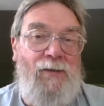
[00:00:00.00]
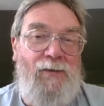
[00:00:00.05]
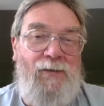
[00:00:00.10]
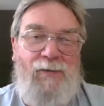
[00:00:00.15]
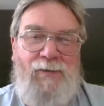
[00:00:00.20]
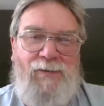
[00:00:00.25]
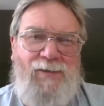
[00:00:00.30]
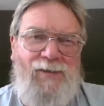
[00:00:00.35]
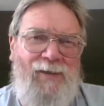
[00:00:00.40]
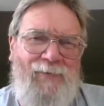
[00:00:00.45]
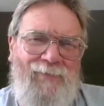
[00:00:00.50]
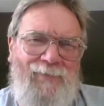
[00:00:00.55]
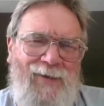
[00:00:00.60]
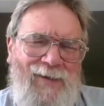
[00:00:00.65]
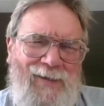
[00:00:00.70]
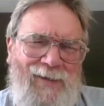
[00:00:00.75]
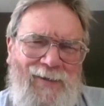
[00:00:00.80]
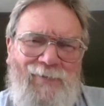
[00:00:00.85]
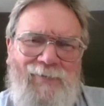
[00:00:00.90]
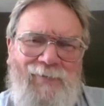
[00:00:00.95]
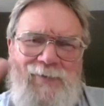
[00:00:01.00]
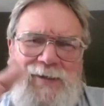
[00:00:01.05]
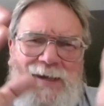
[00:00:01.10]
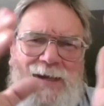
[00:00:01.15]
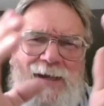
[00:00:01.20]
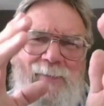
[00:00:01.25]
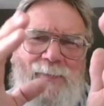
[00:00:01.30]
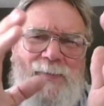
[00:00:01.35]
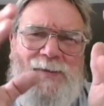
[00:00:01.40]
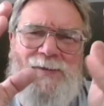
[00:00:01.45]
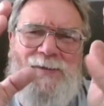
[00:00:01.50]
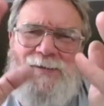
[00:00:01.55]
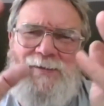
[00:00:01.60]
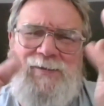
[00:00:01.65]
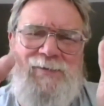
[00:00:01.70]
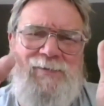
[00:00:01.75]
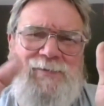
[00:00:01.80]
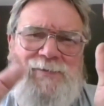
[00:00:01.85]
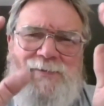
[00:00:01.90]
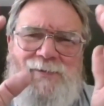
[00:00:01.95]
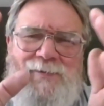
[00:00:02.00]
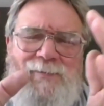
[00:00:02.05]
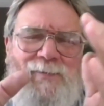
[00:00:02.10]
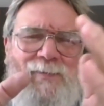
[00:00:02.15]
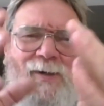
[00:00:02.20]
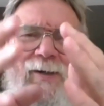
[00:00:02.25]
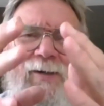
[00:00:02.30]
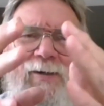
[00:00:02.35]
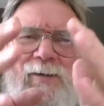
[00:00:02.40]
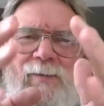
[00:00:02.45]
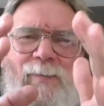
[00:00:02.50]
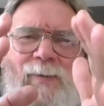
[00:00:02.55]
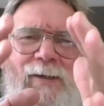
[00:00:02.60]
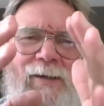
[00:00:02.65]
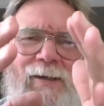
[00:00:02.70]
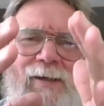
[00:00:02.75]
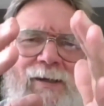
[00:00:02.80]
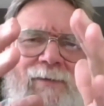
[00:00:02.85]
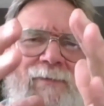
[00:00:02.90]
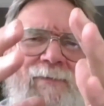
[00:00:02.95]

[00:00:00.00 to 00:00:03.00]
You say, well, that only happens, there might only be like